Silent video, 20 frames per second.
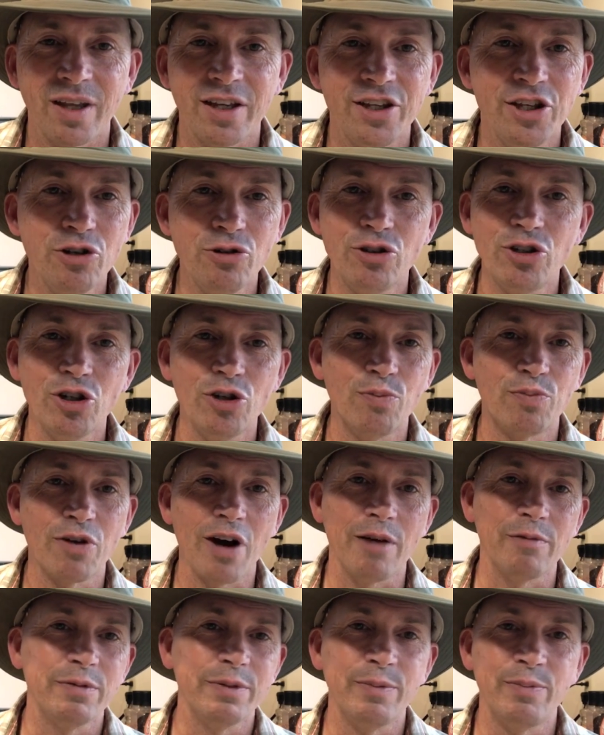YouTube
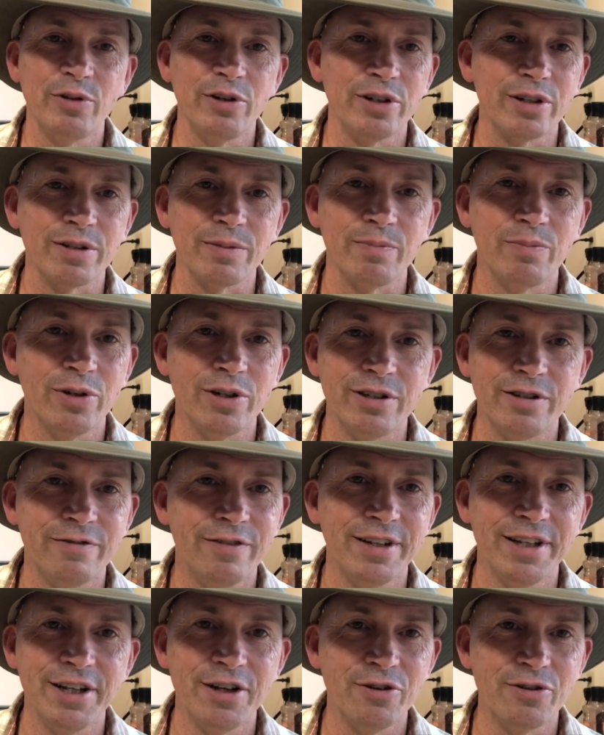probably puts puts
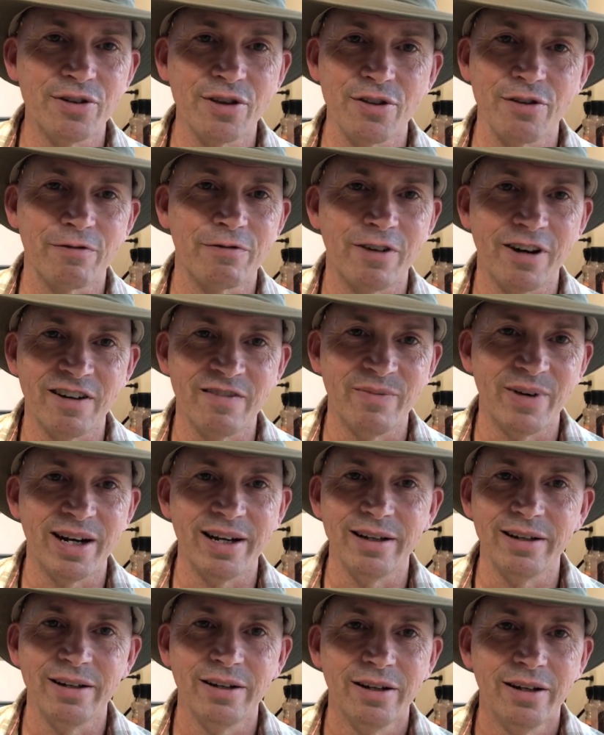videos on the front of
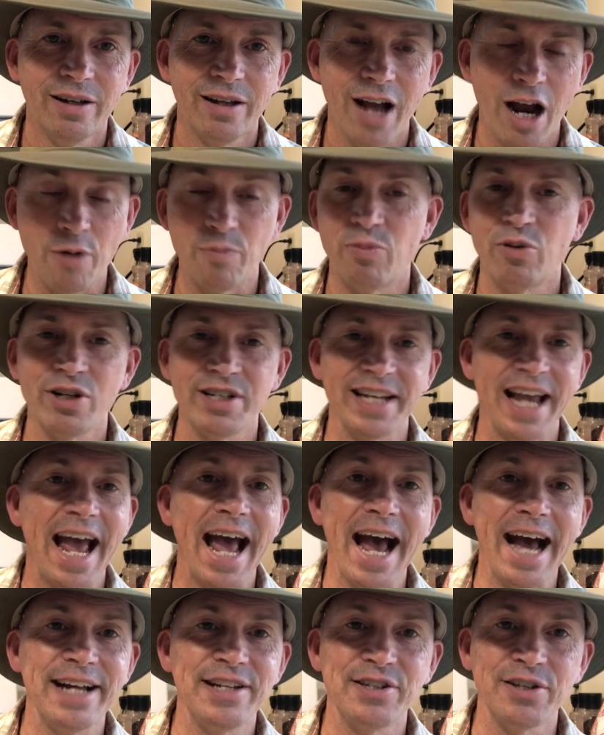my or puts
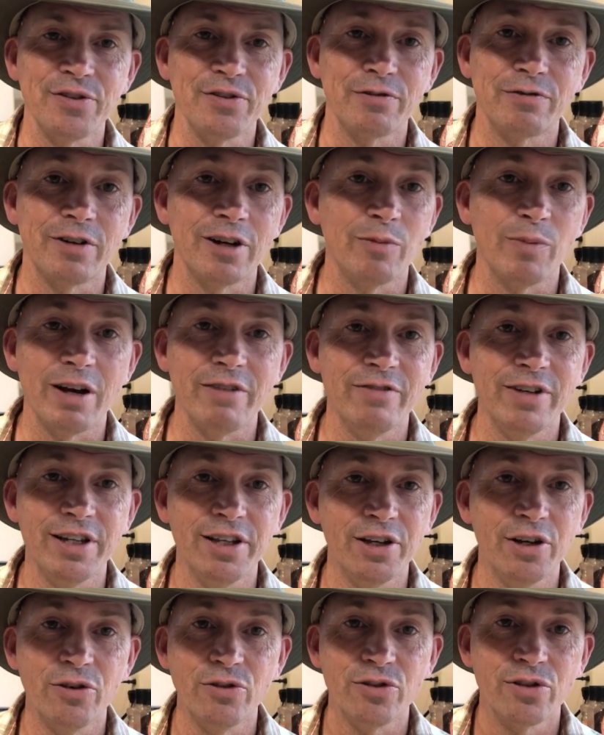ads on the front of my
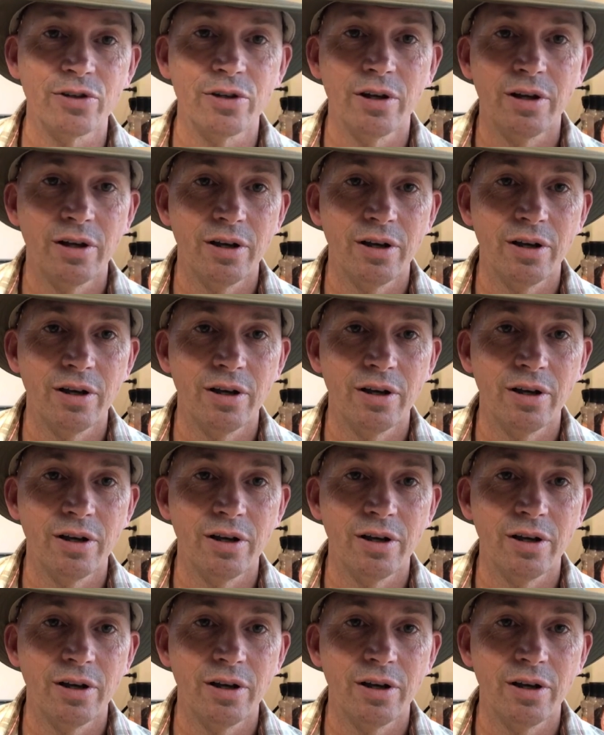videos,